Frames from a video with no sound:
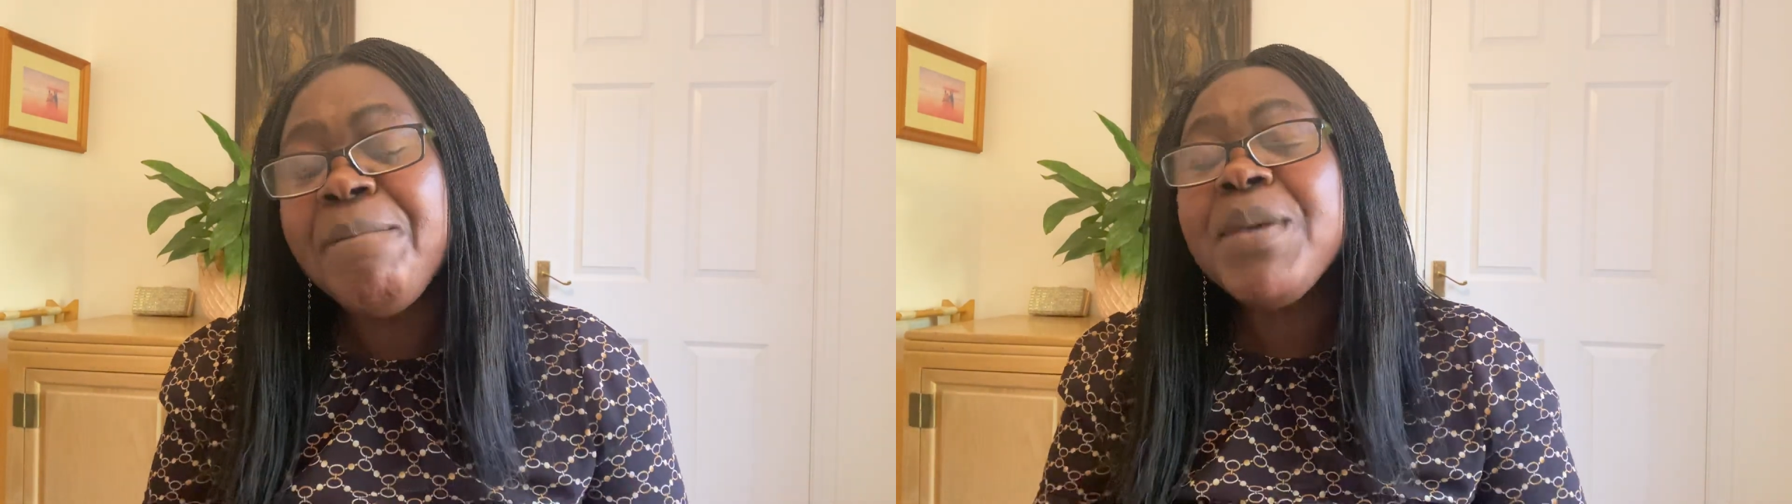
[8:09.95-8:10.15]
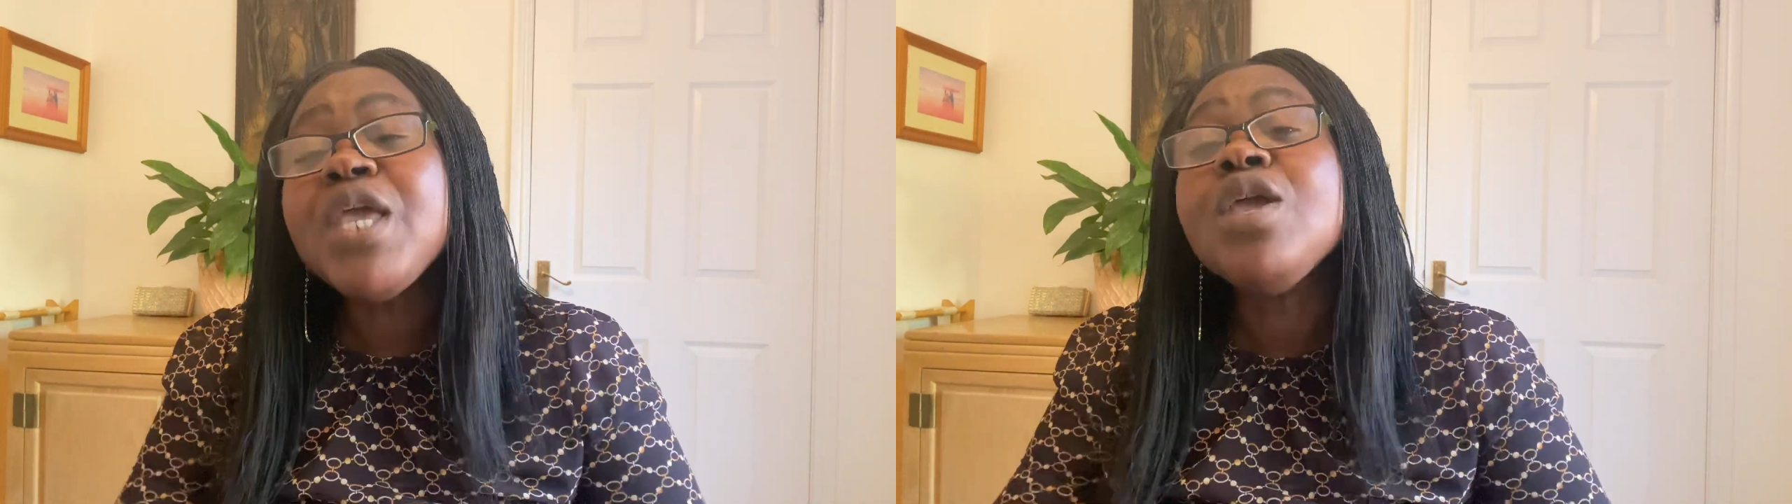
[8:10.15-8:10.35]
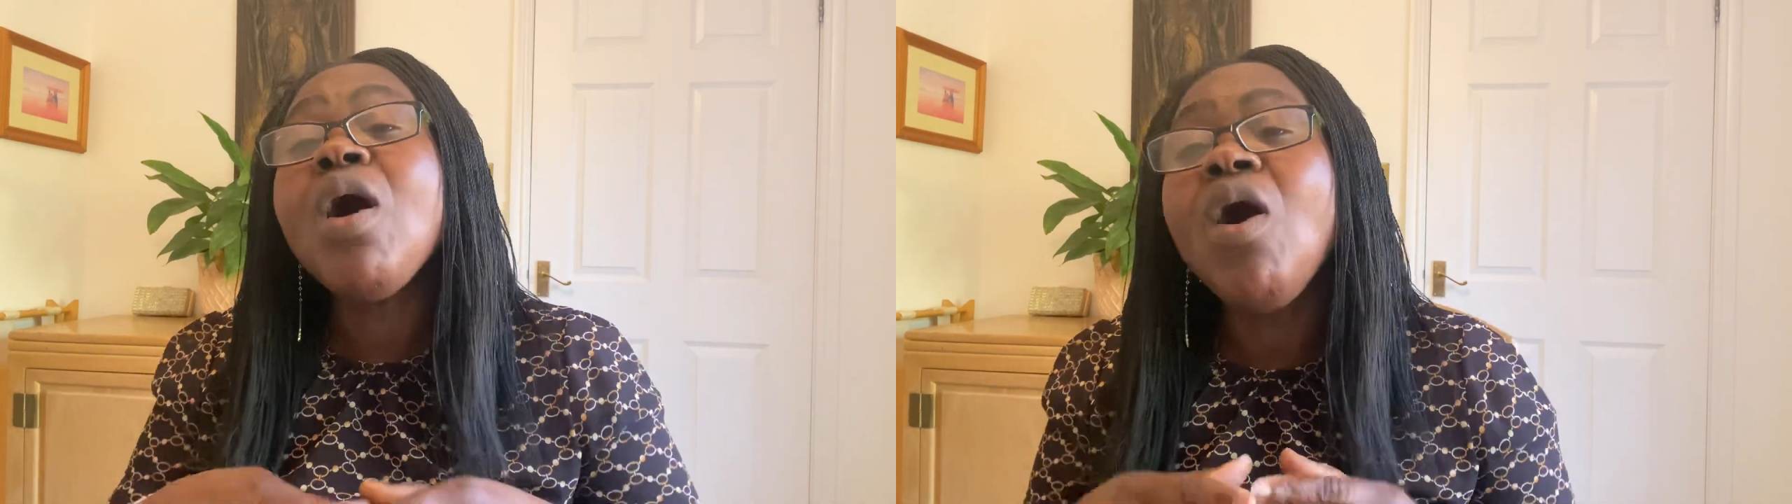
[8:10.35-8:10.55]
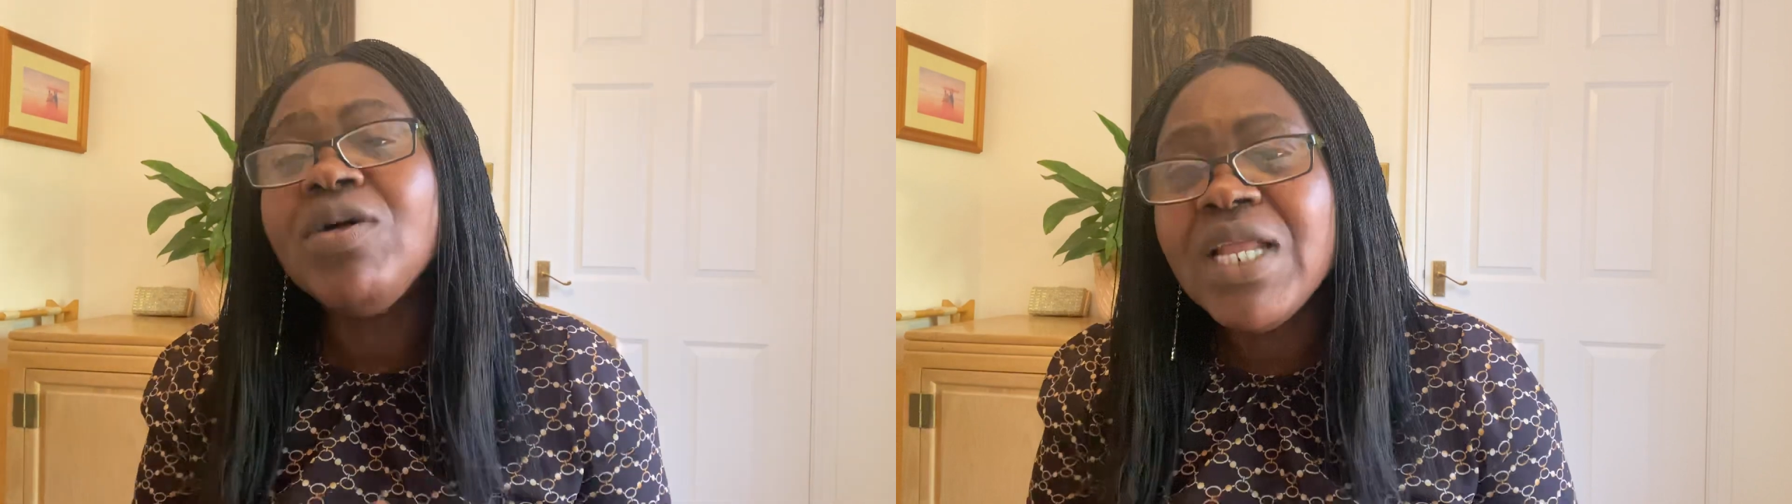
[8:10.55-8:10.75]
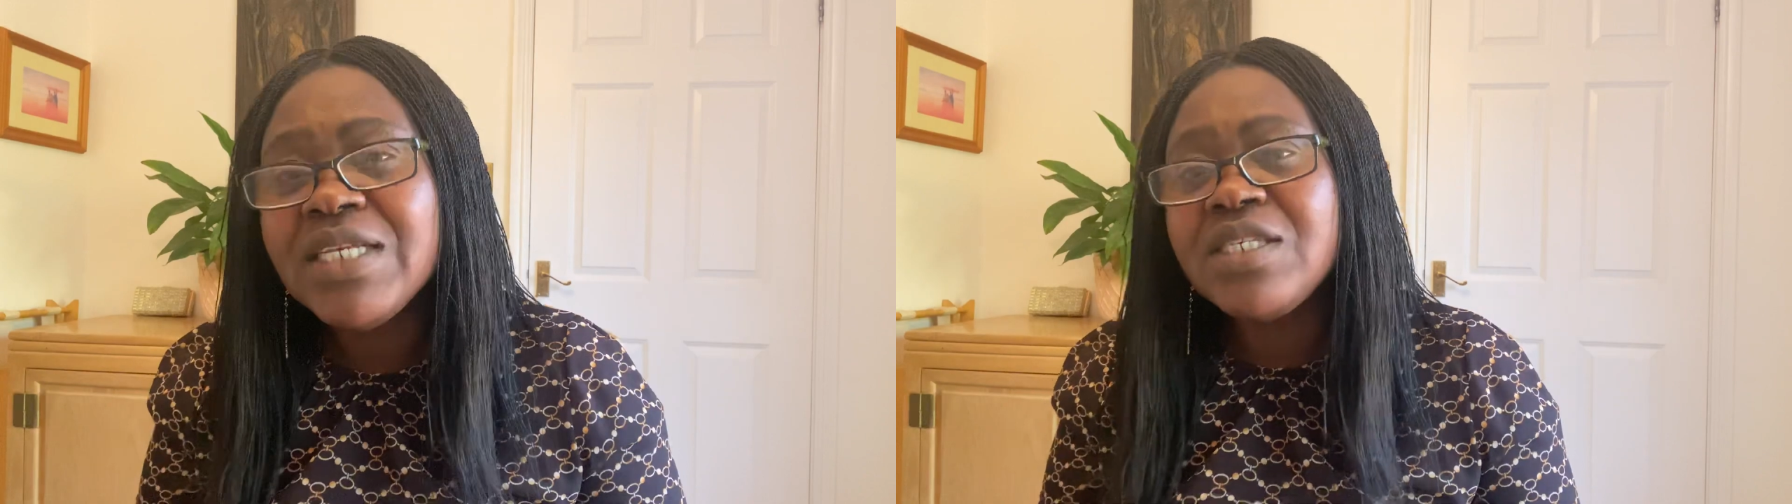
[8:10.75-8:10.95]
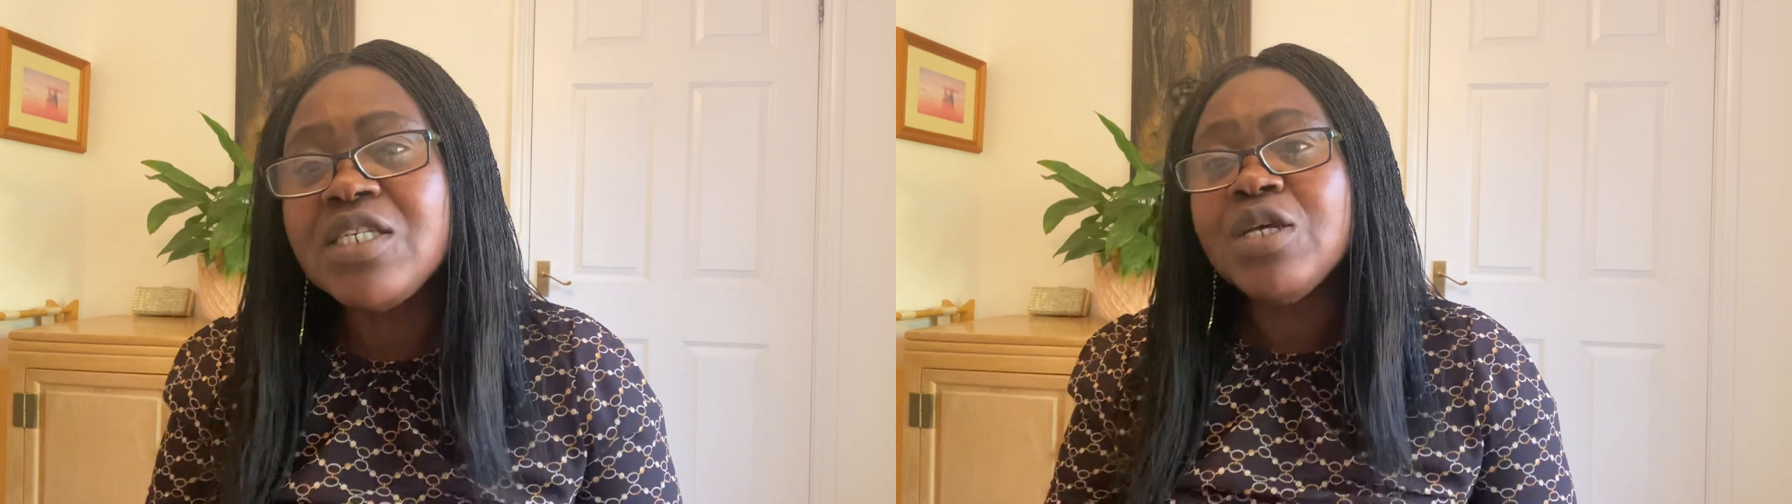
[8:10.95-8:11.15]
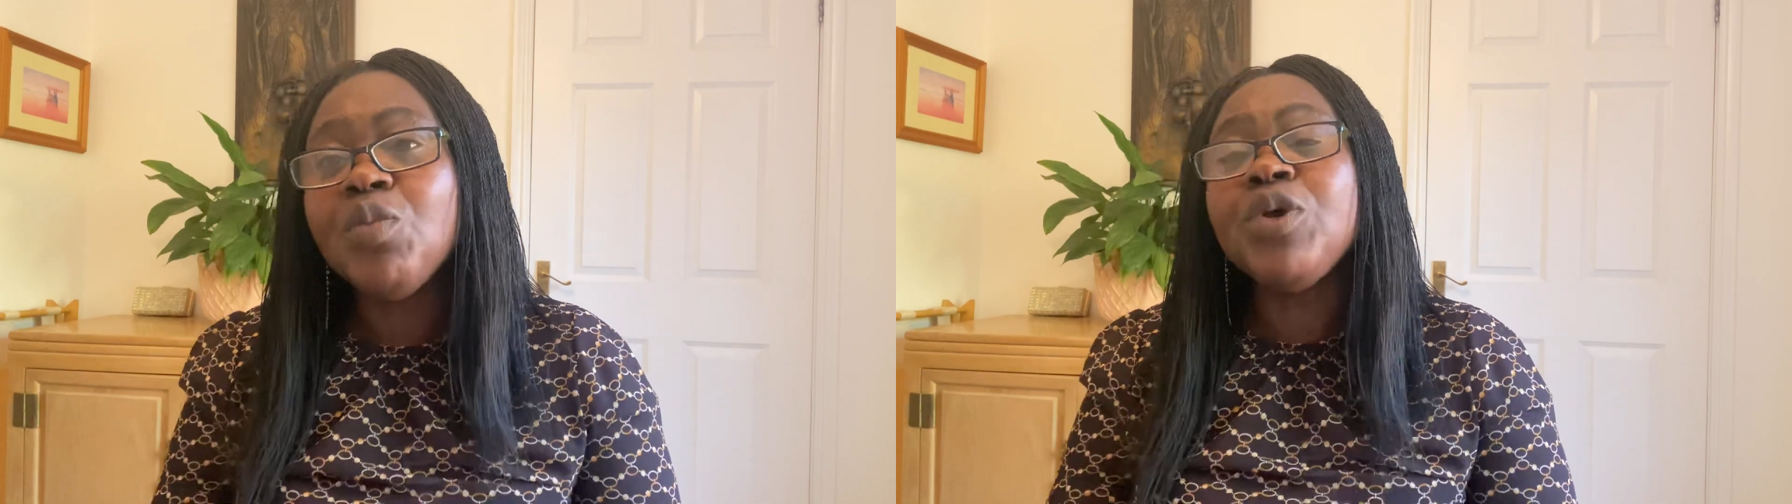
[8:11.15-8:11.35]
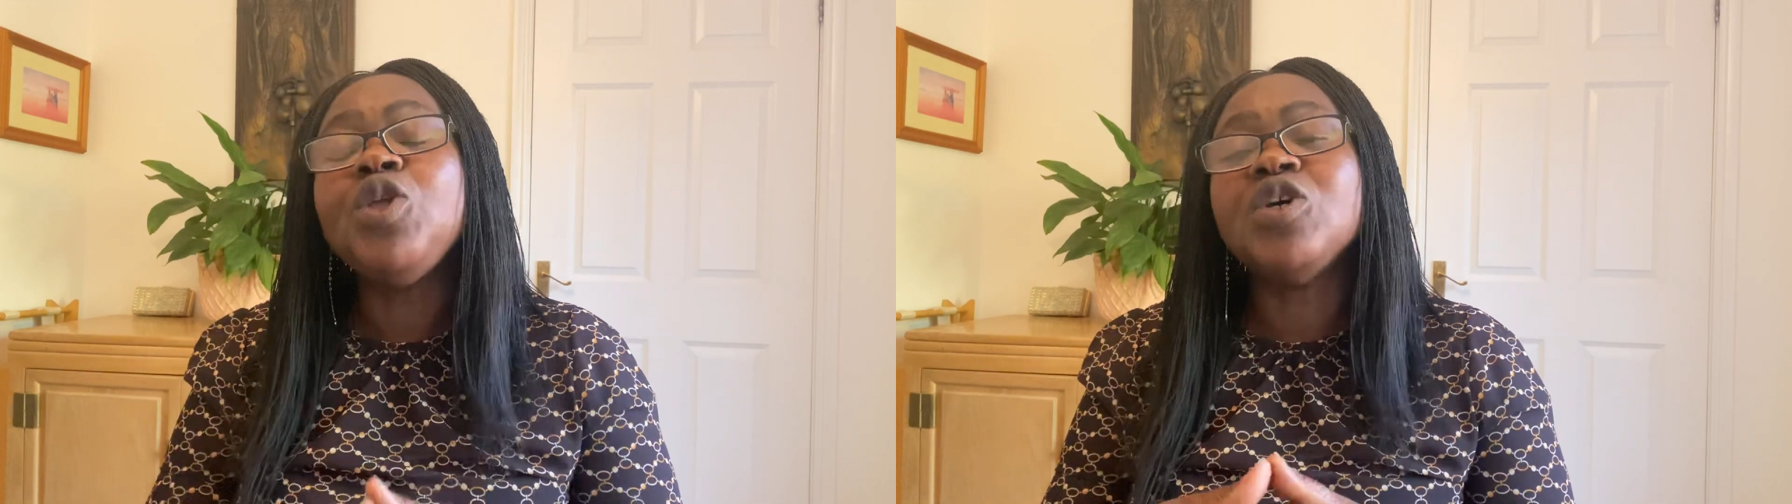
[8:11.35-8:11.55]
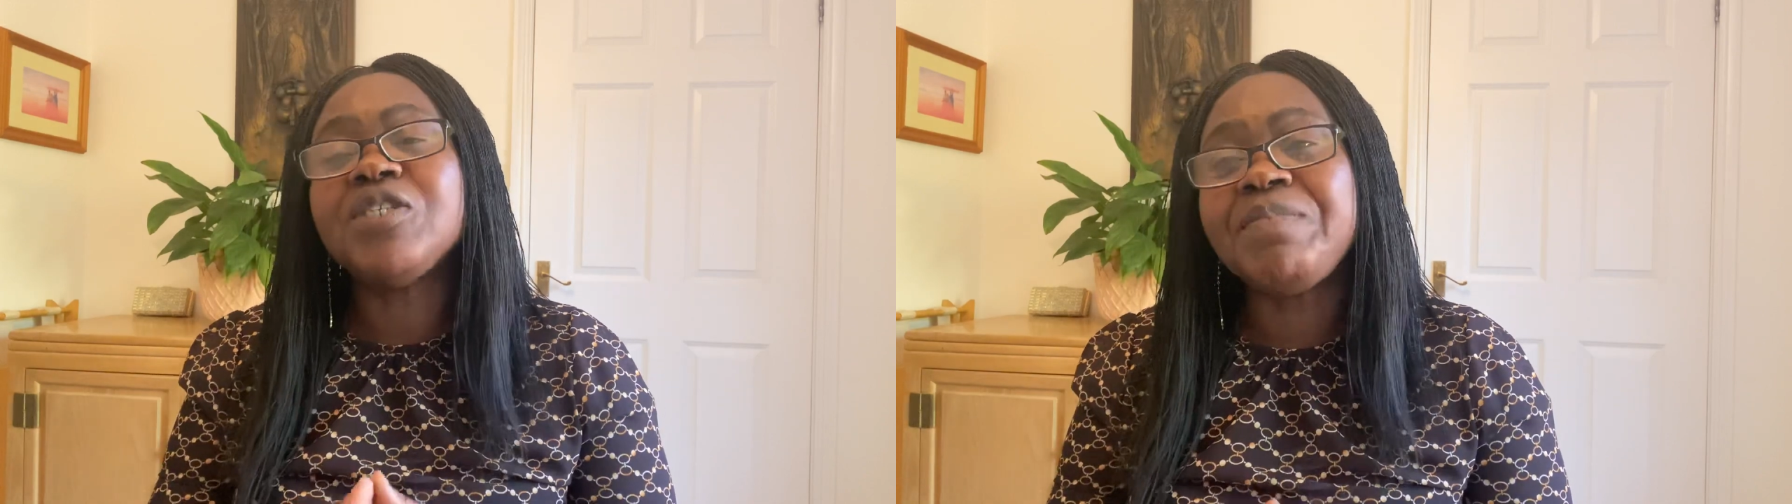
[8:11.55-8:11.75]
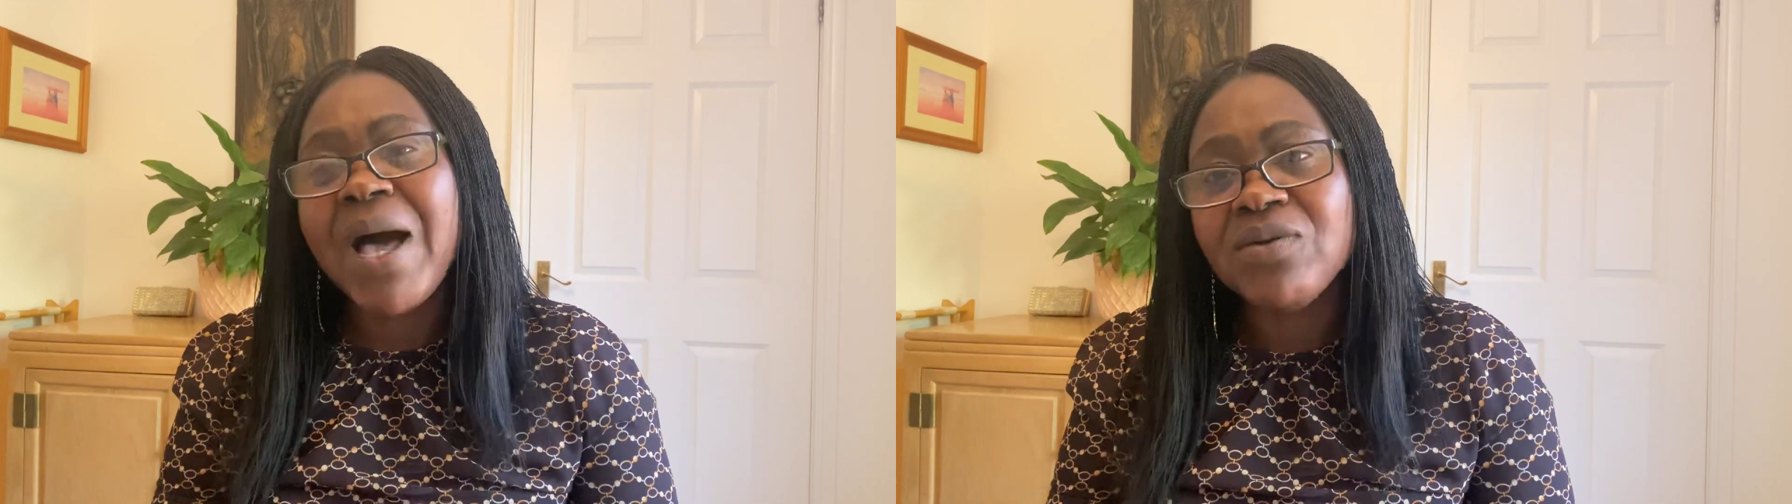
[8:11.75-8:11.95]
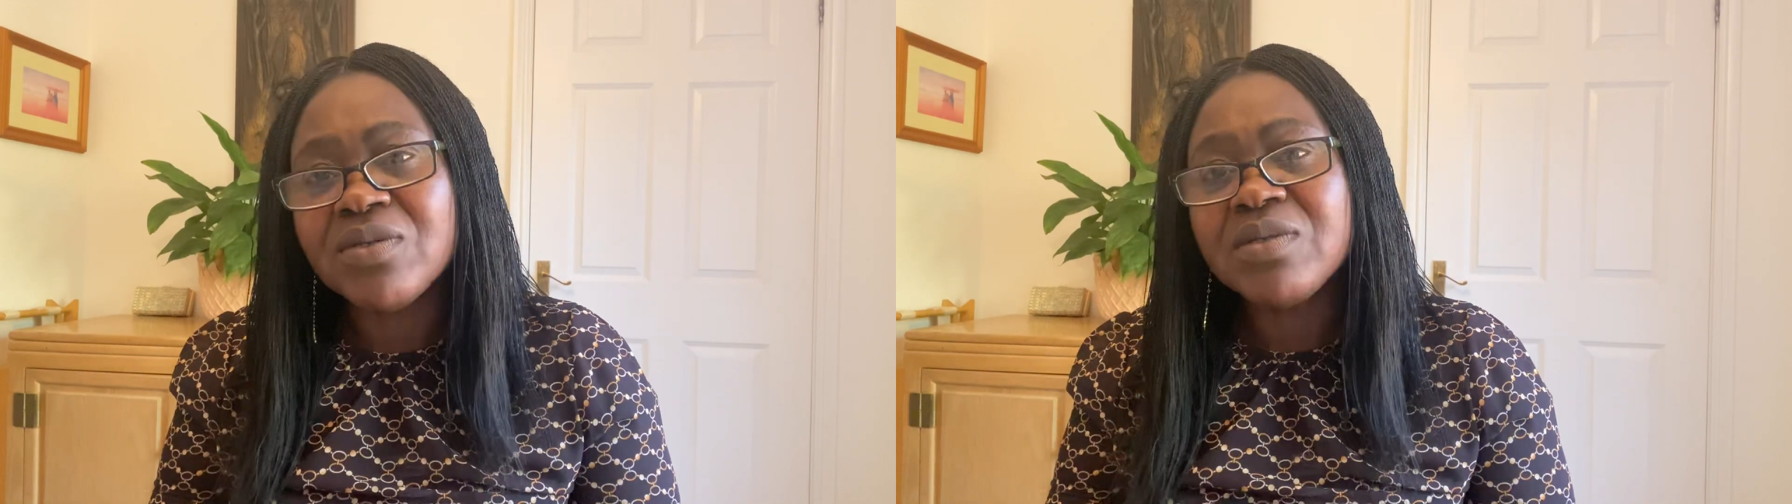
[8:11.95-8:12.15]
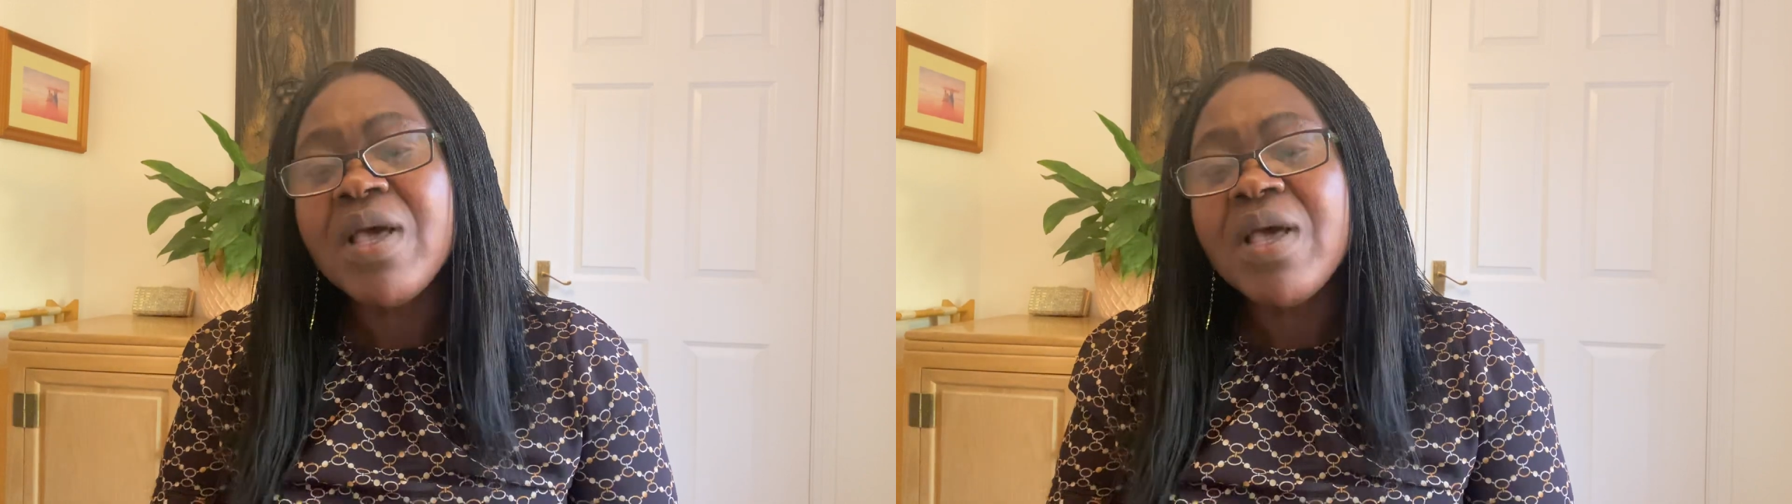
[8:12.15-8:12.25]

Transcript: Be honest with your spouse.